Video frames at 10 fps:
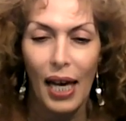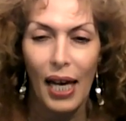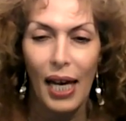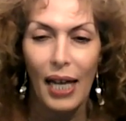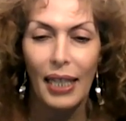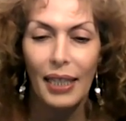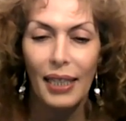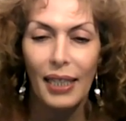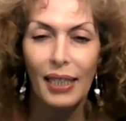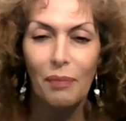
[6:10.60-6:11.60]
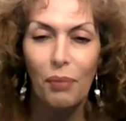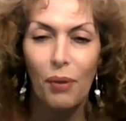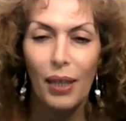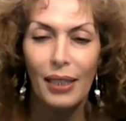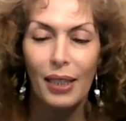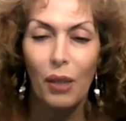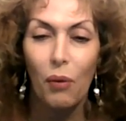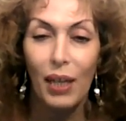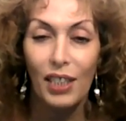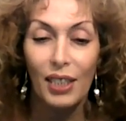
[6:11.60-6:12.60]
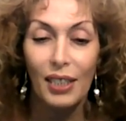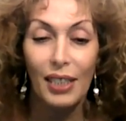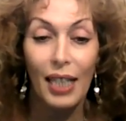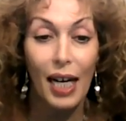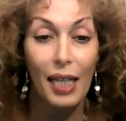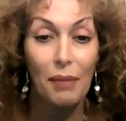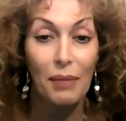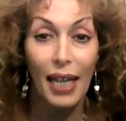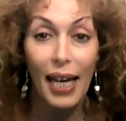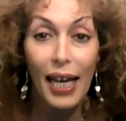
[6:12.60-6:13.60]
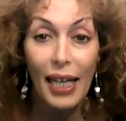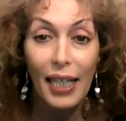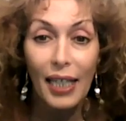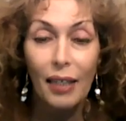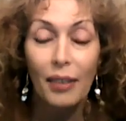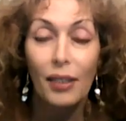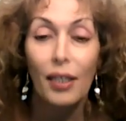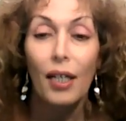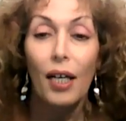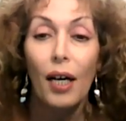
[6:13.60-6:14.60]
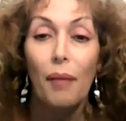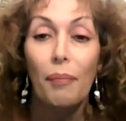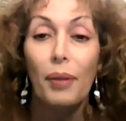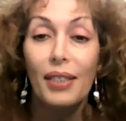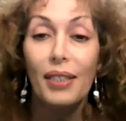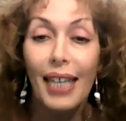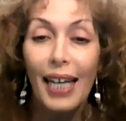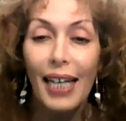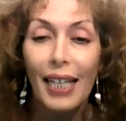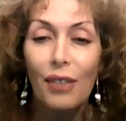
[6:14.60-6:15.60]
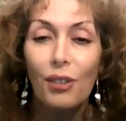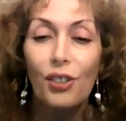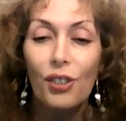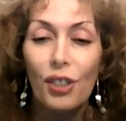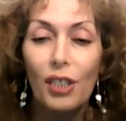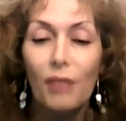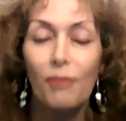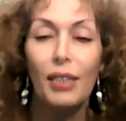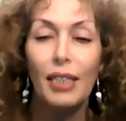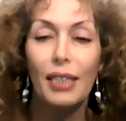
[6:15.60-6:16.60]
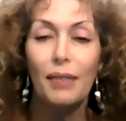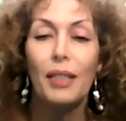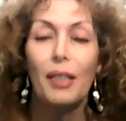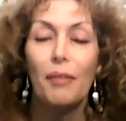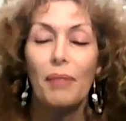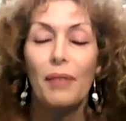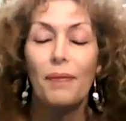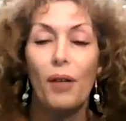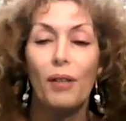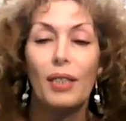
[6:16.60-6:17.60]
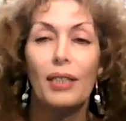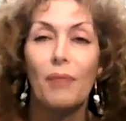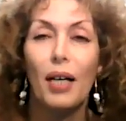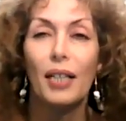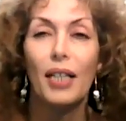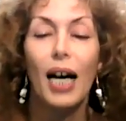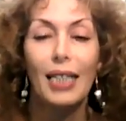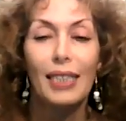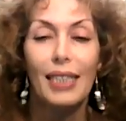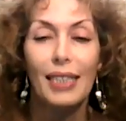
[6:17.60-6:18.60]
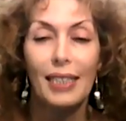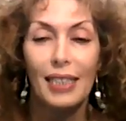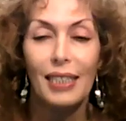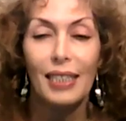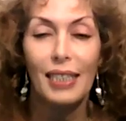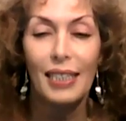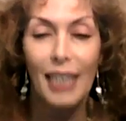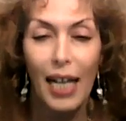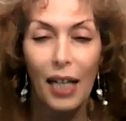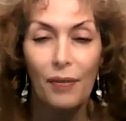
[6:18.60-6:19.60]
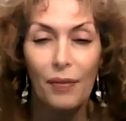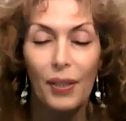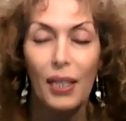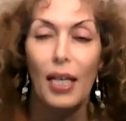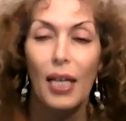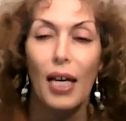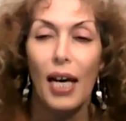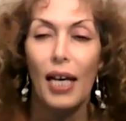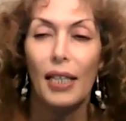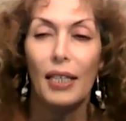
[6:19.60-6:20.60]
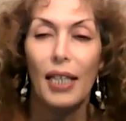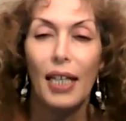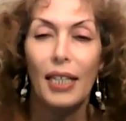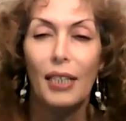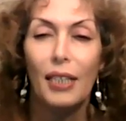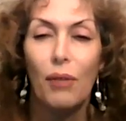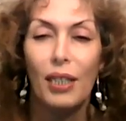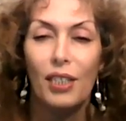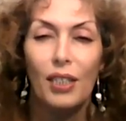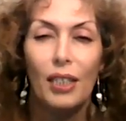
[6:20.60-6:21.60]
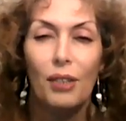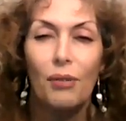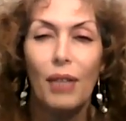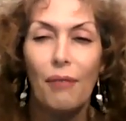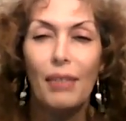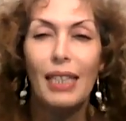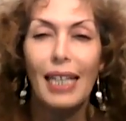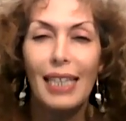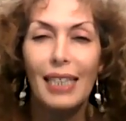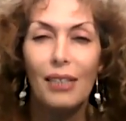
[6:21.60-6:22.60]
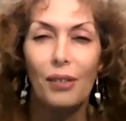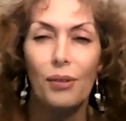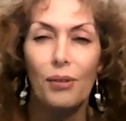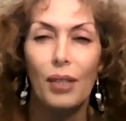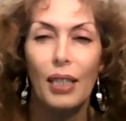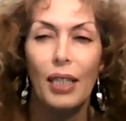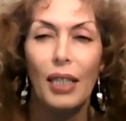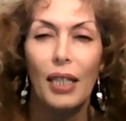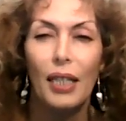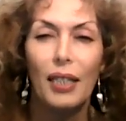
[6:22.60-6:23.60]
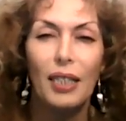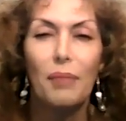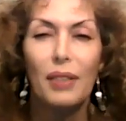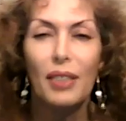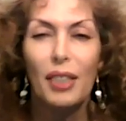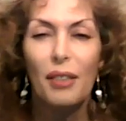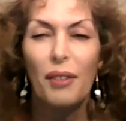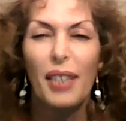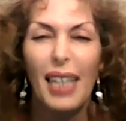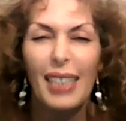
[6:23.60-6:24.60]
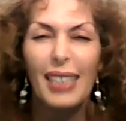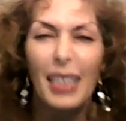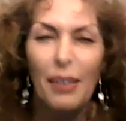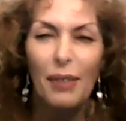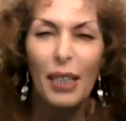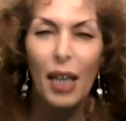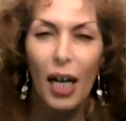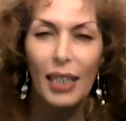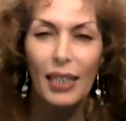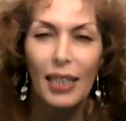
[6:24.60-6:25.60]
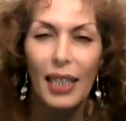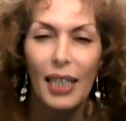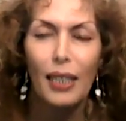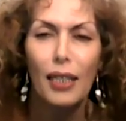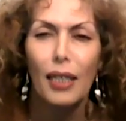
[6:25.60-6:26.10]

And at this point, the questions that I am taking pertain or should really be focused on the holiday season itself and on any question that you have relating to this particular Thanksgiving holiday,